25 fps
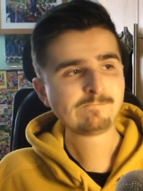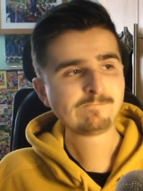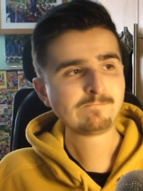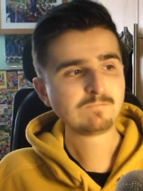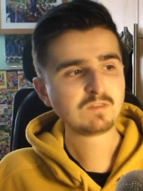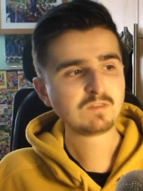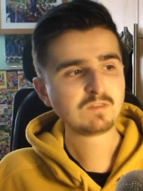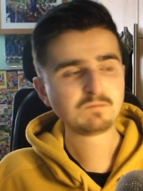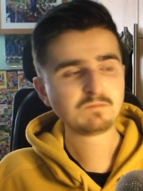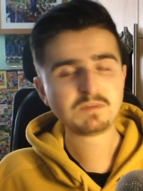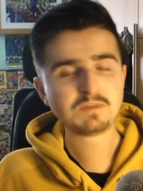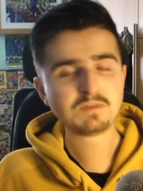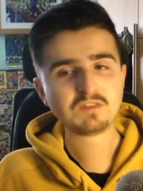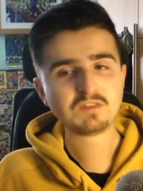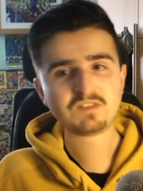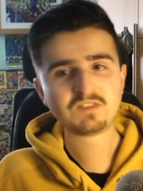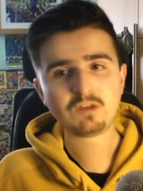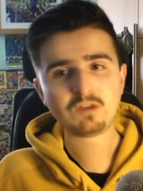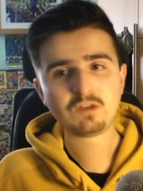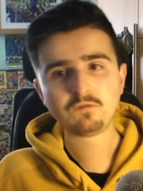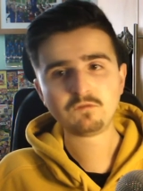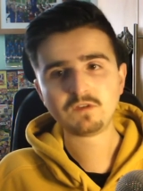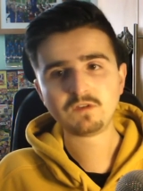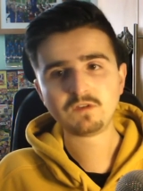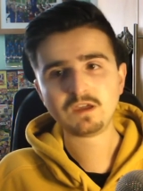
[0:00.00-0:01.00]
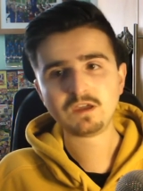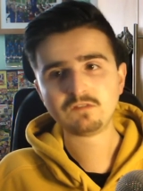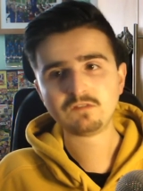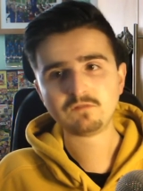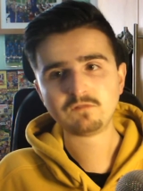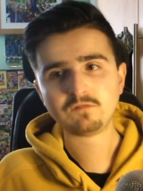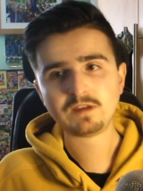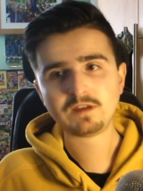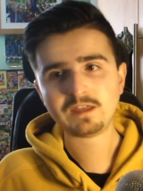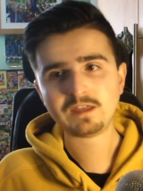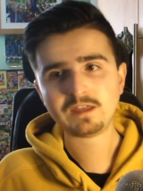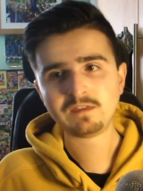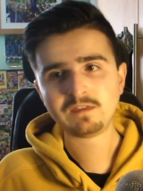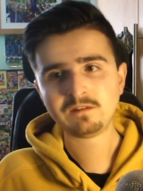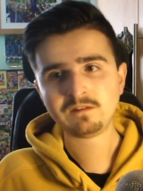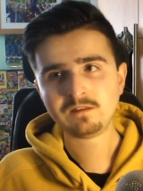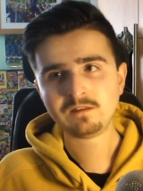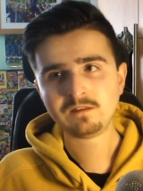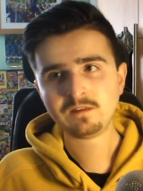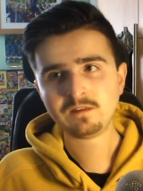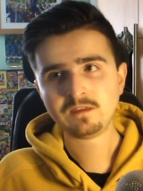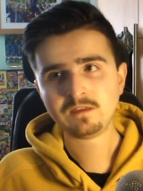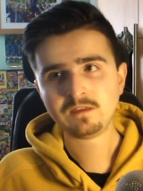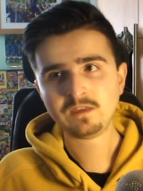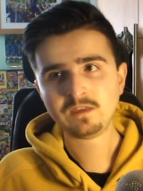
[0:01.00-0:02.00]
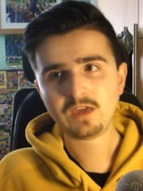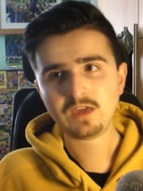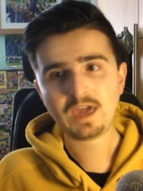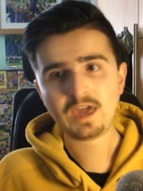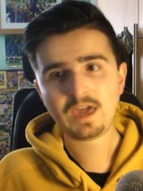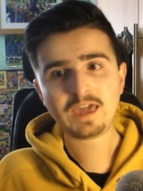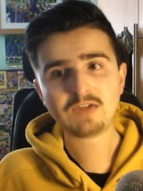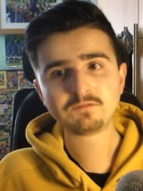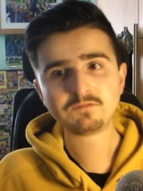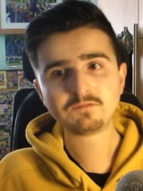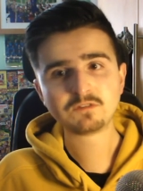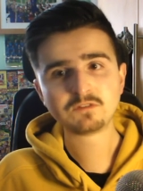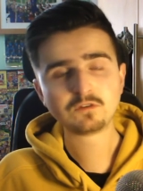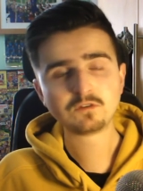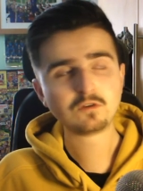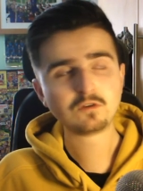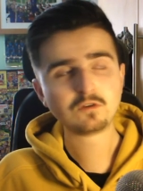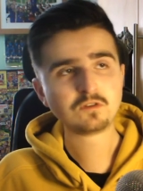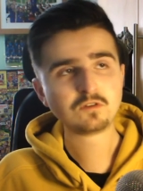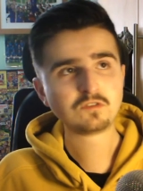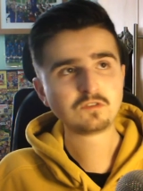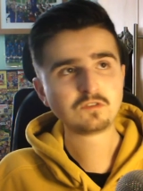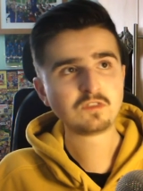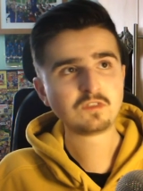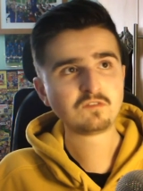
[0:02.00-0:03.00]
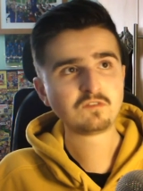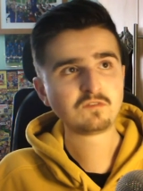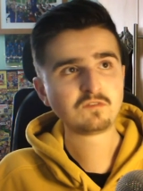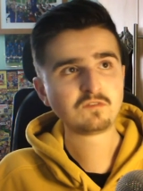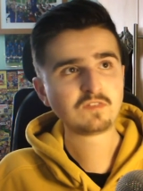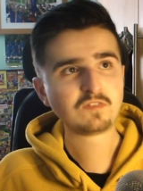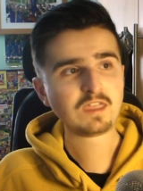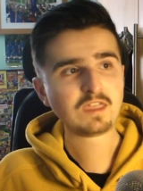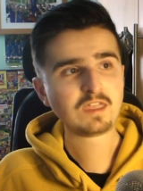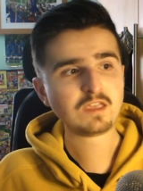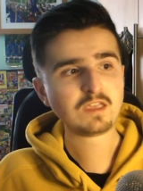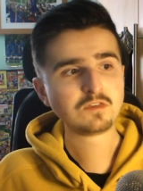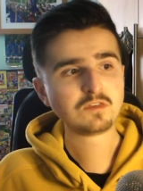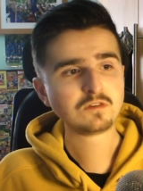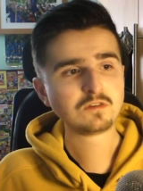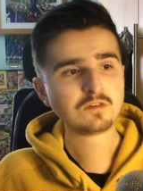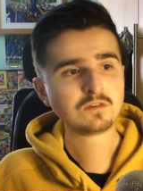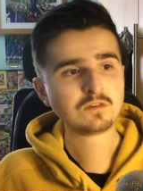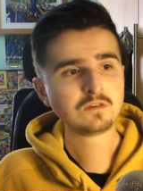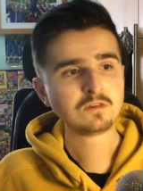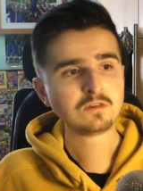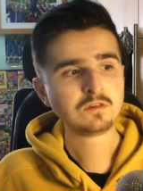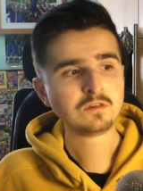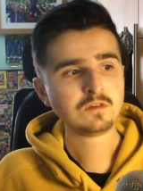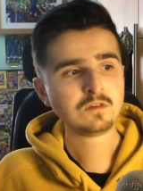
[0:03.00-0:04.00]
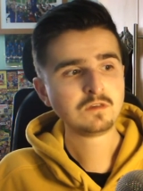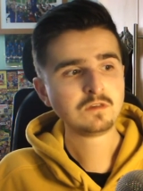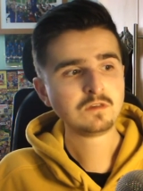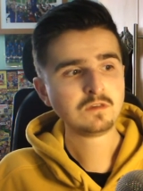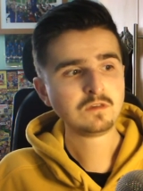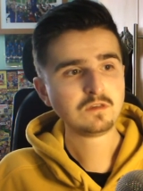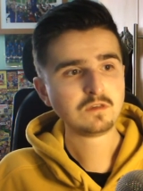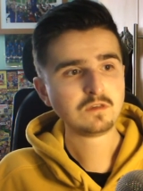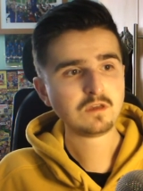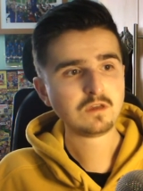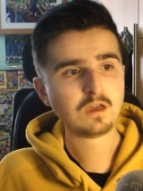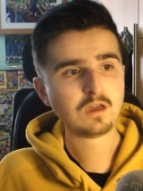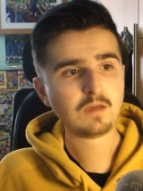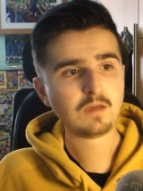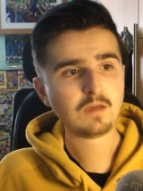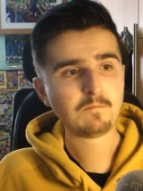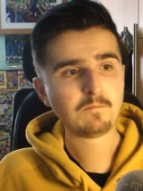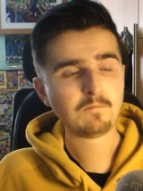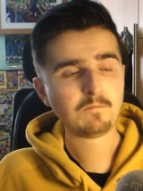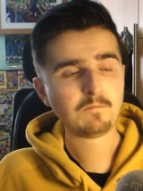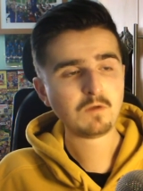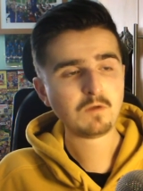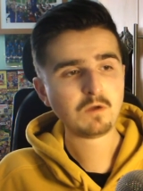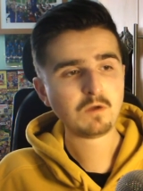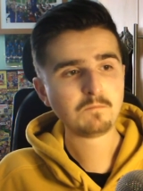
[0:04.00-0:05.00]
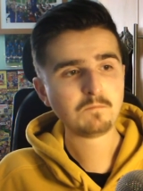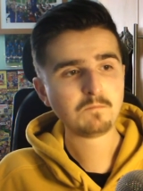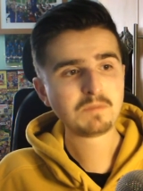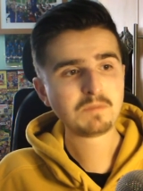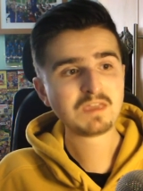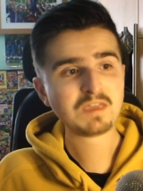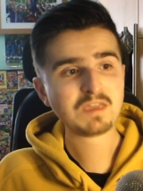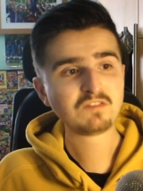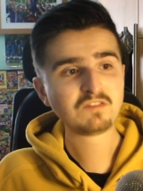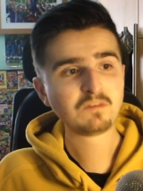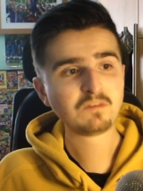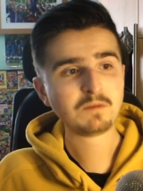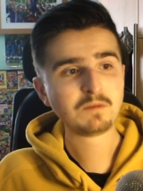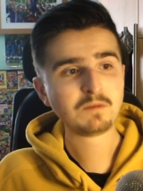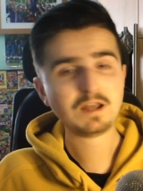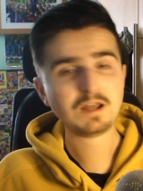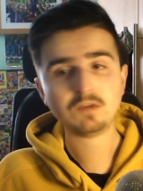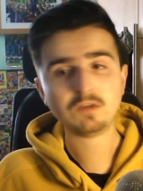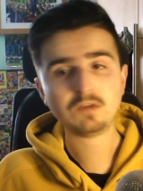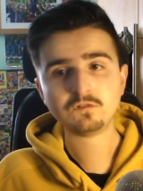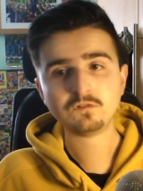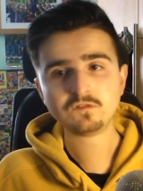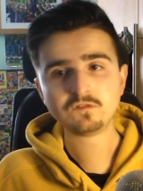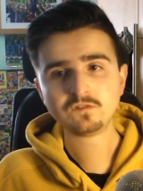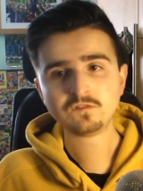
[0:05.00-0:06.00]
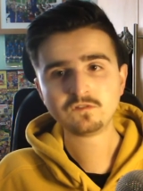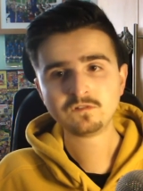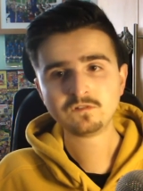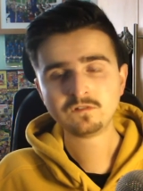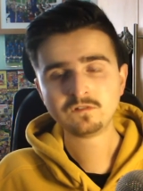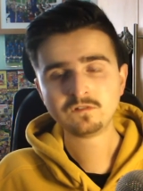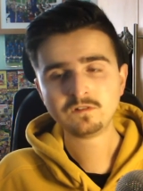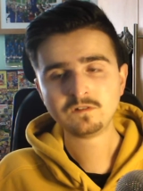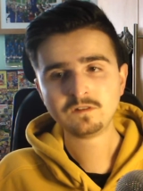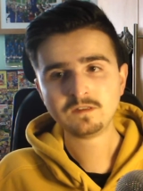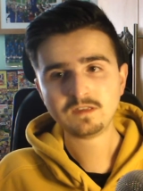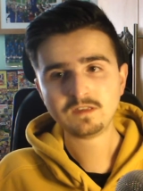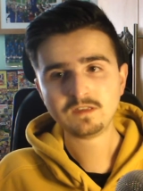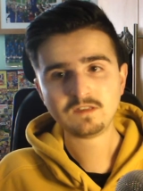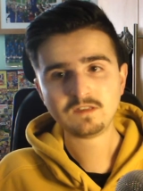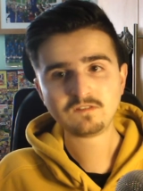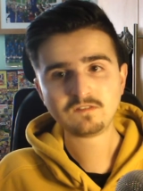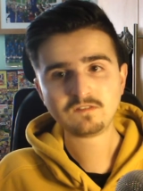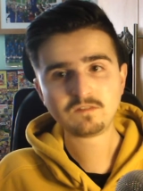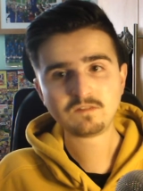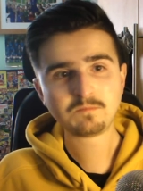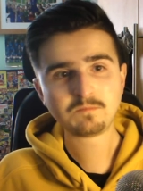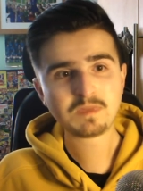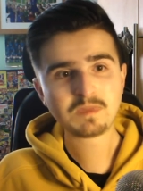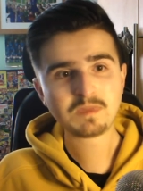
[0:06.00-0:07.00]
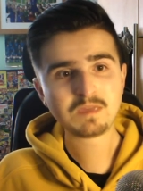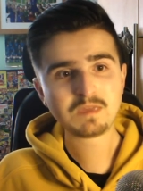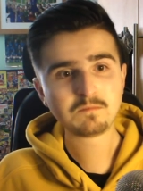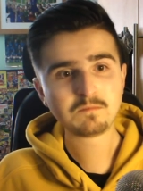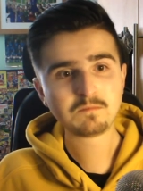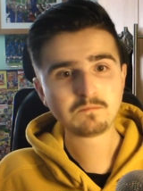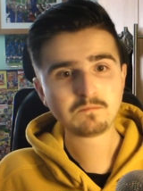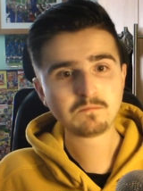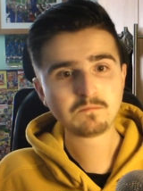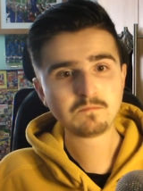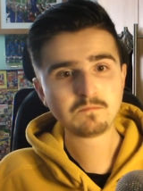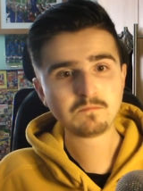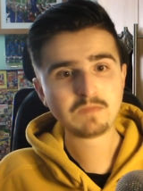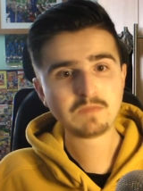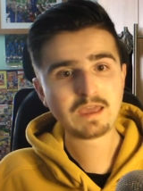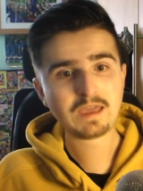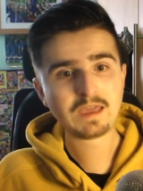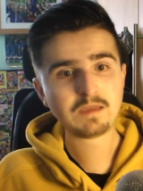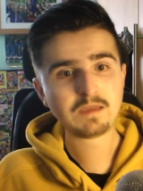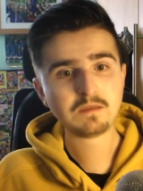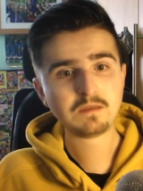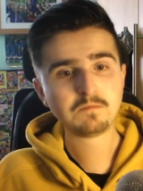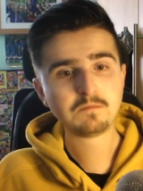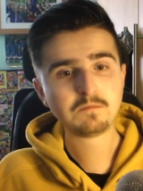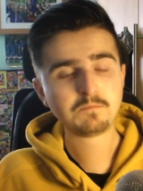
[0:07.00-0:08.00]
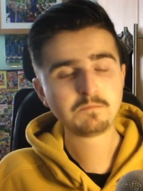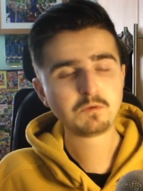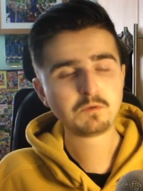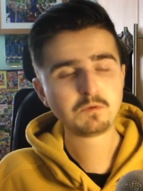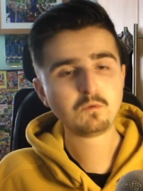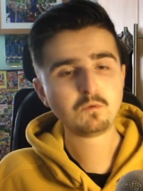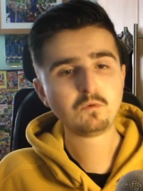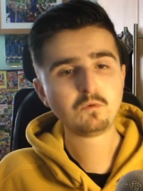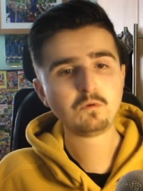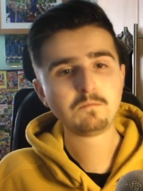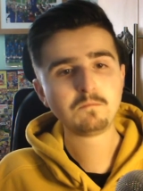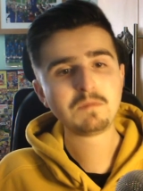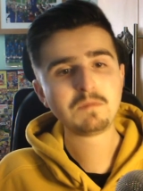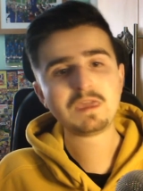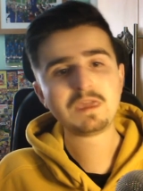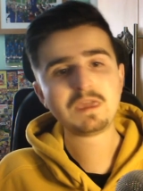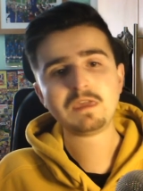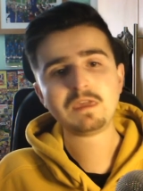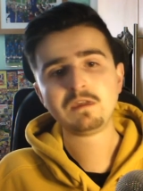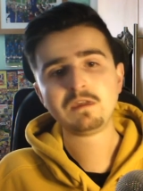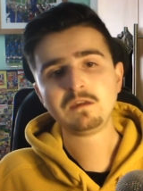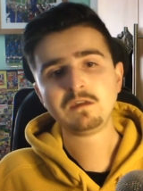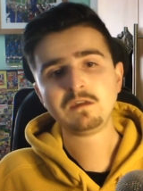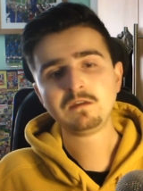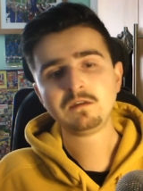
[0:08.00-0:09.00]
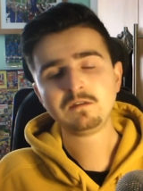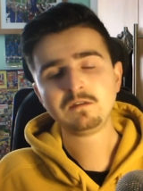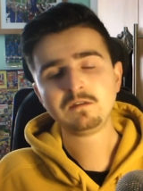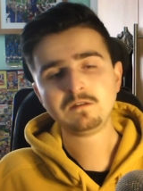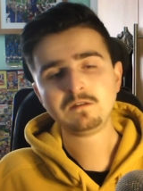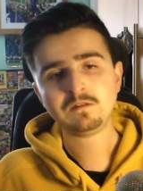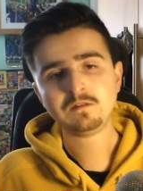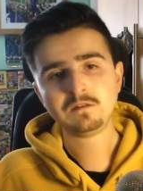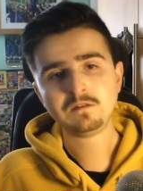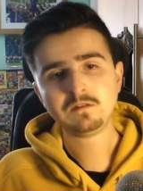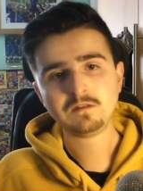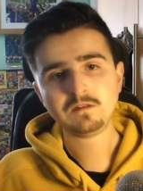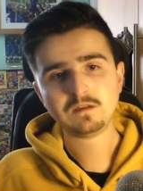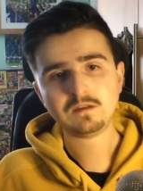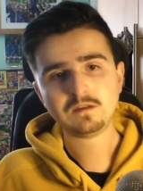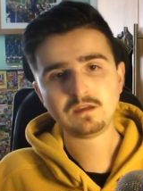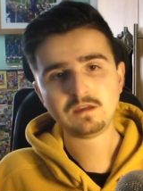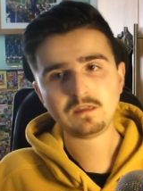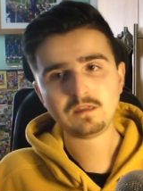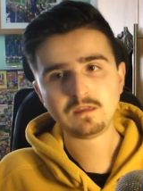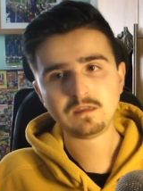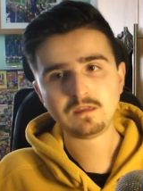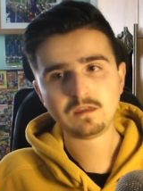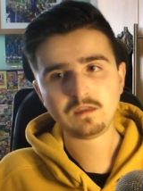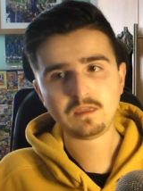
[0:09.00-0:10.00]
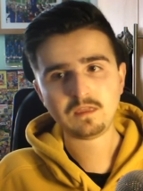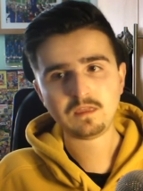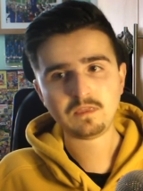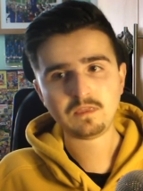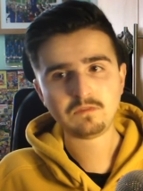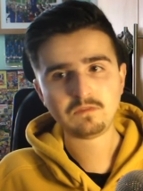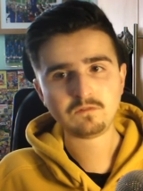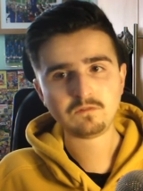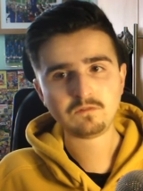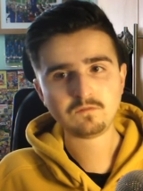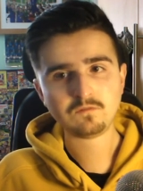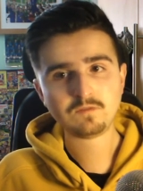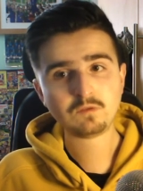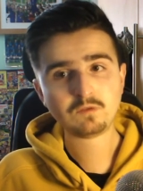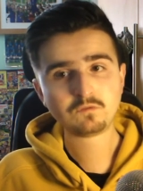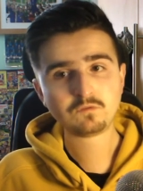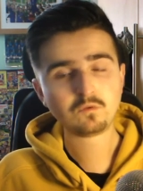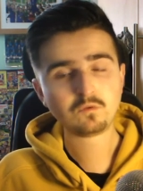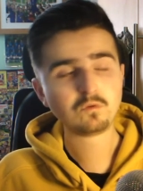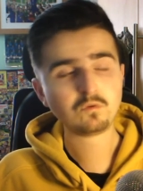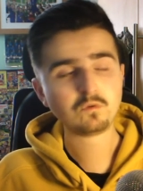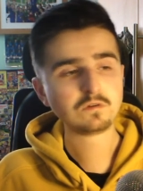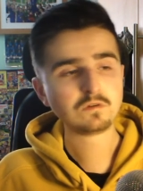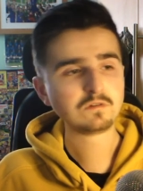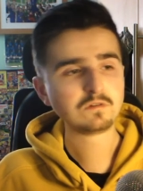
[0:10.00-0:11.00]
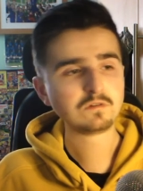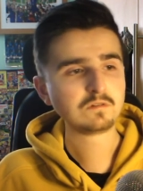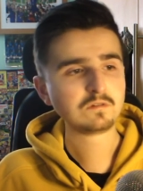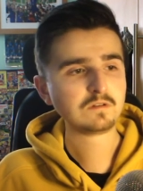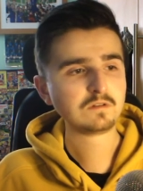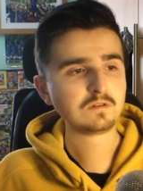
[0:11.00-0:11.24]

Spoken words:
Just be yourself, guys, really. I haven't got to this stage being someone else. It's just being pure me. And real talk,